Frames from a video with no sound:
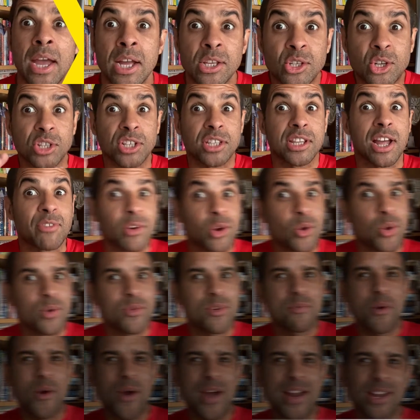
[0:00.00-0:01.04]
just another quick
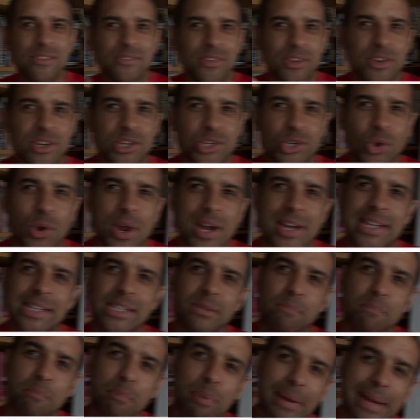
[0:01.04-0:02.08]
reminder, if you're enjoying this,
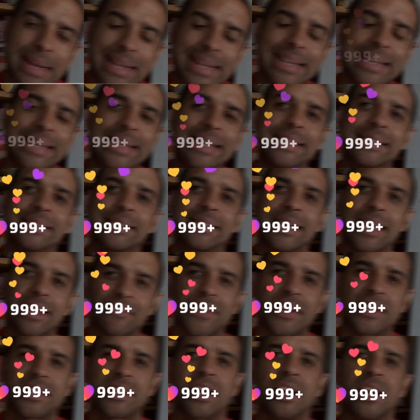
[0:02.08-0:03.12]
please give
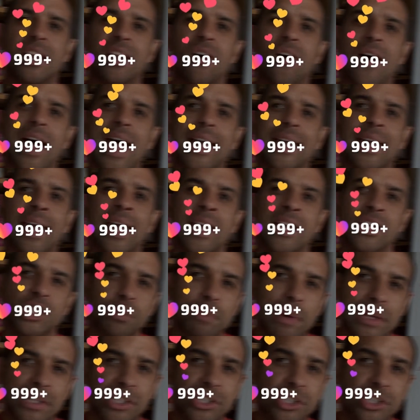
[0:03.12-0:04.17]
this a like, smash the